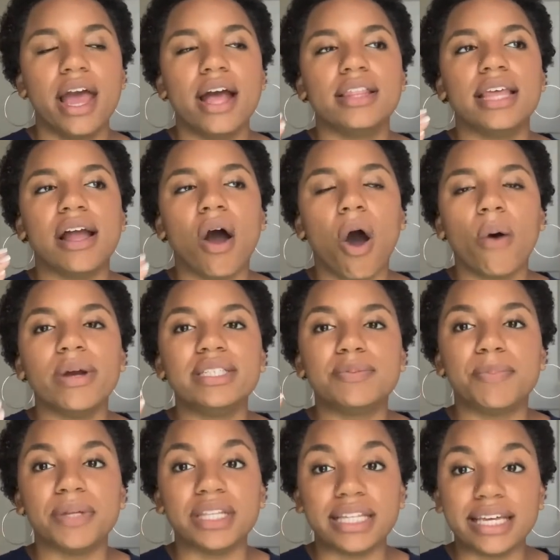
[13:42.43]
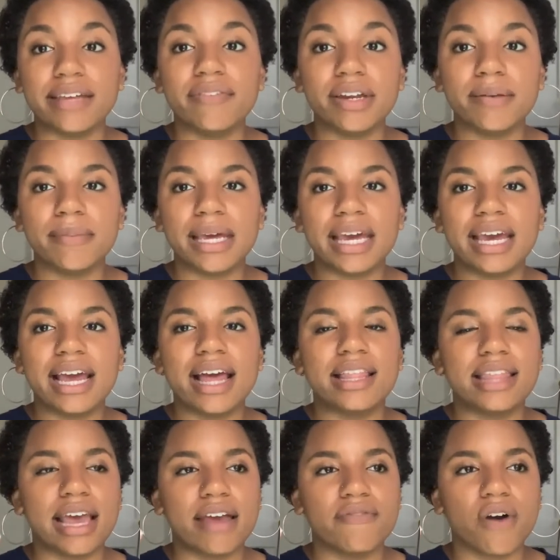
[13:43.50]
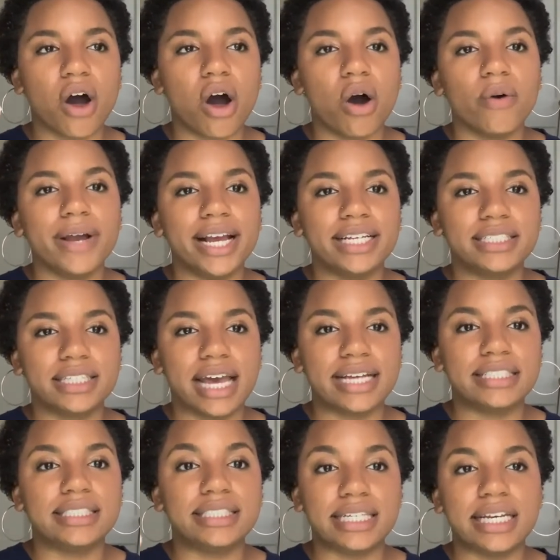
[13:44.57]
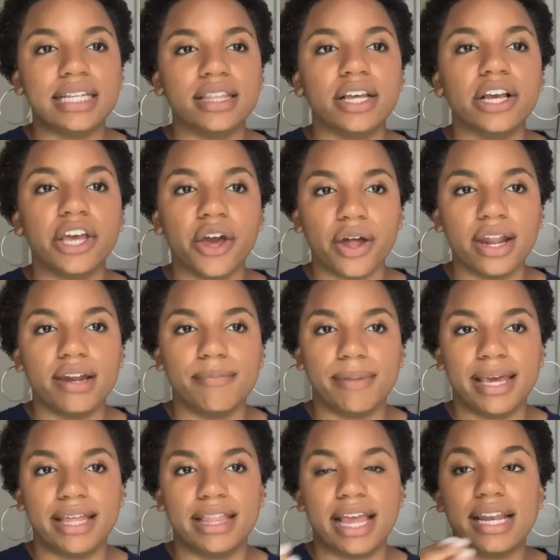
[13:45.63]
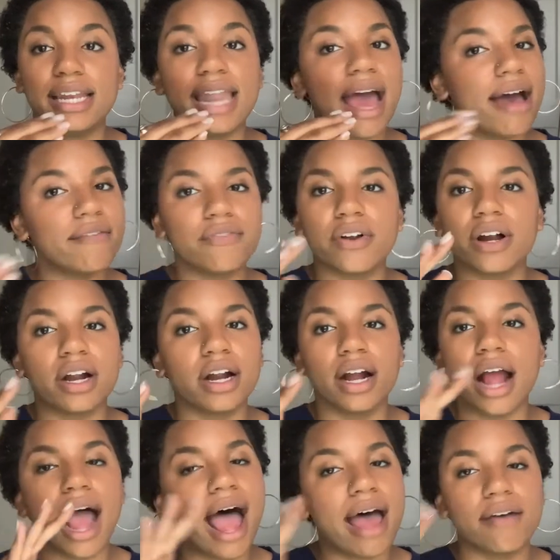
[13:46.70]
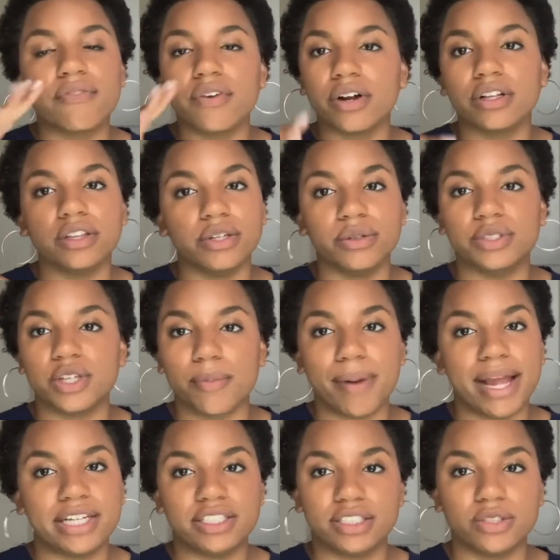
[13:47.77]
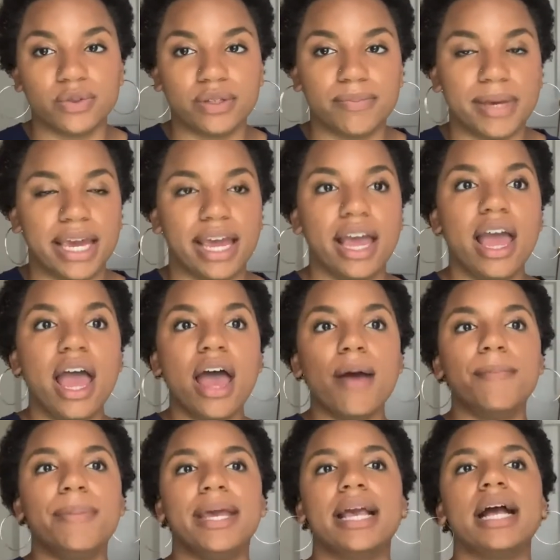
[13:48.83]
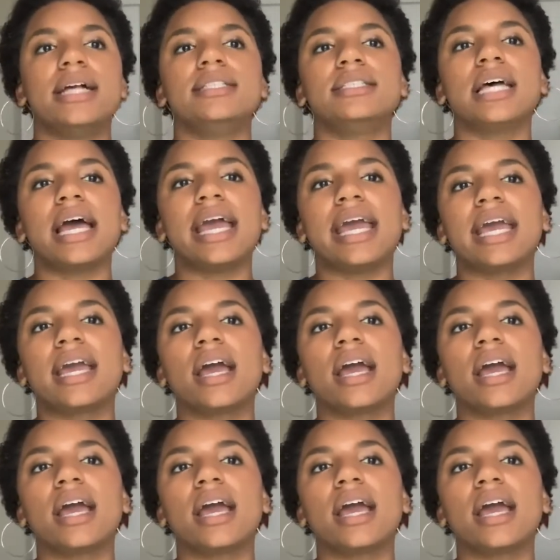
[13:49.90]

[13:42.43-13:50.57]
They always believe in me. They've always, like, seen the good in me. They never, ever lose their patience with me, because, like,